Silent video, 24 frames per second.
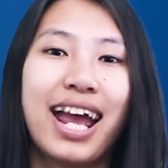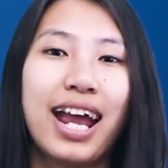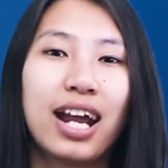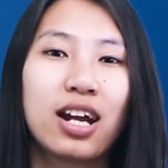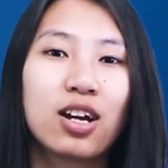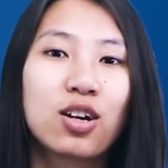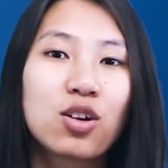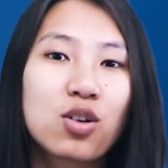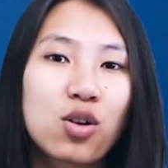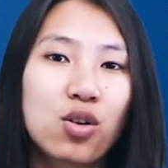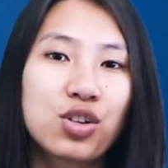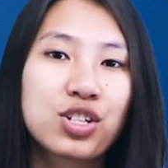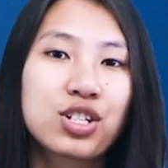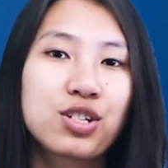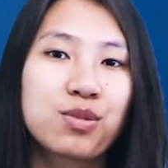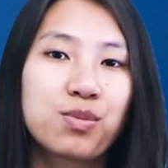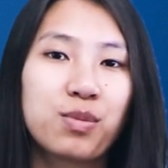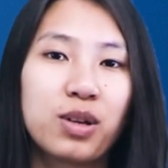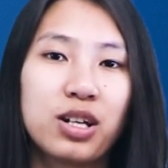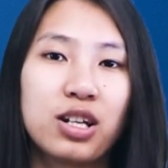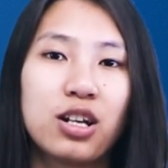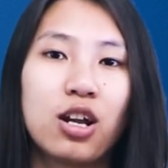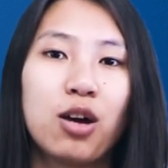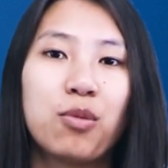
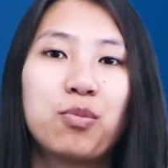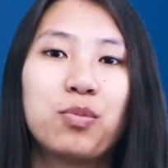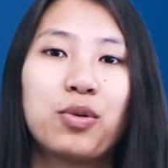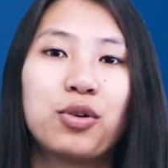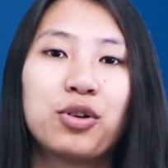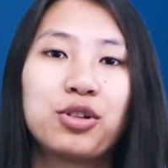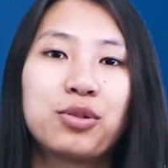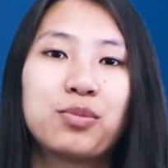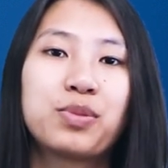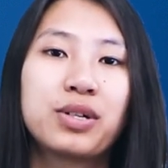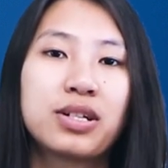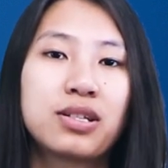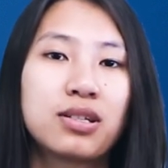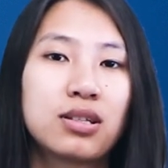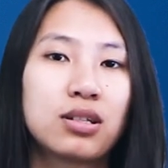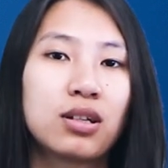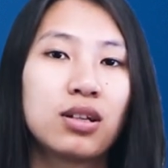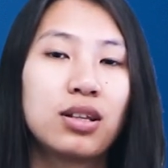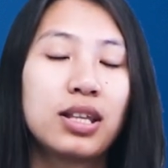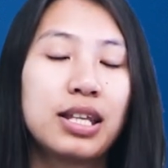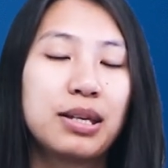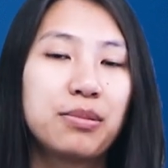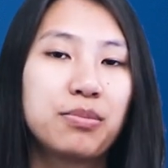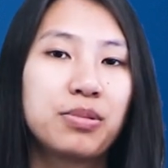encroachment upon
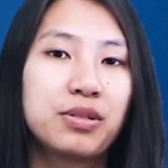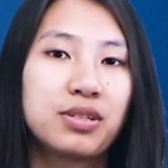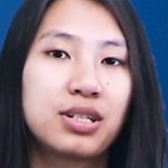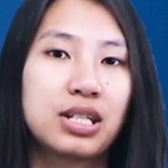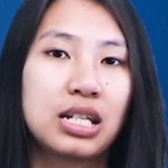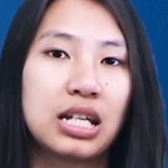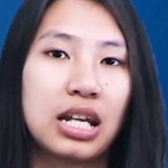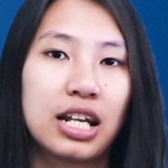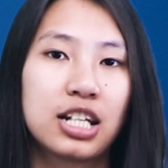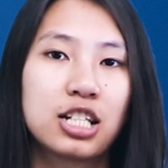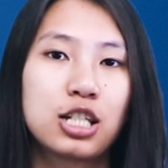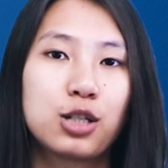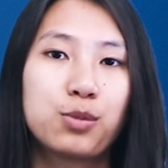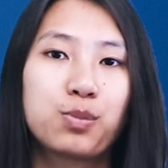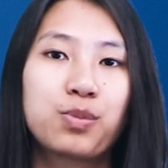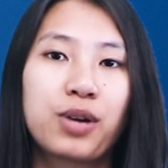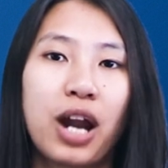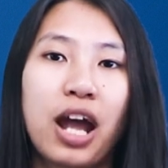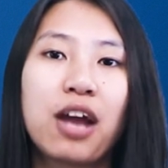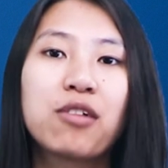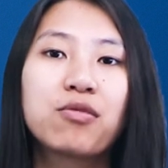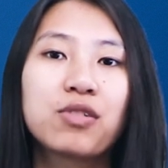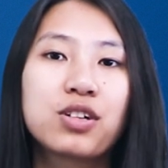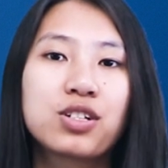personal liberty and
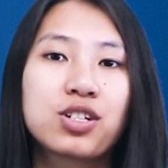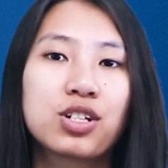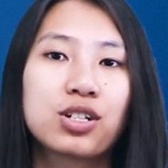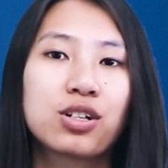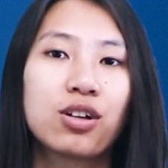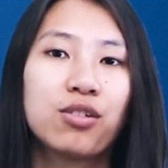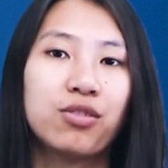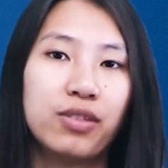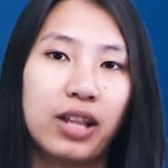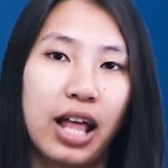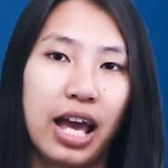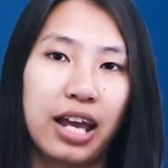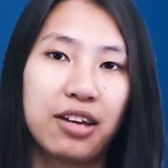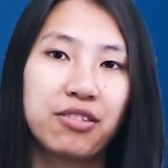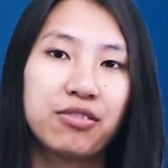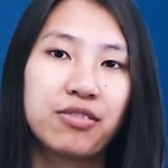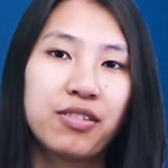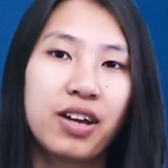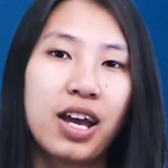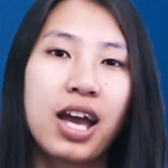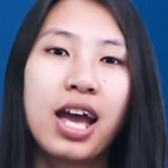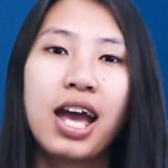deprivation of life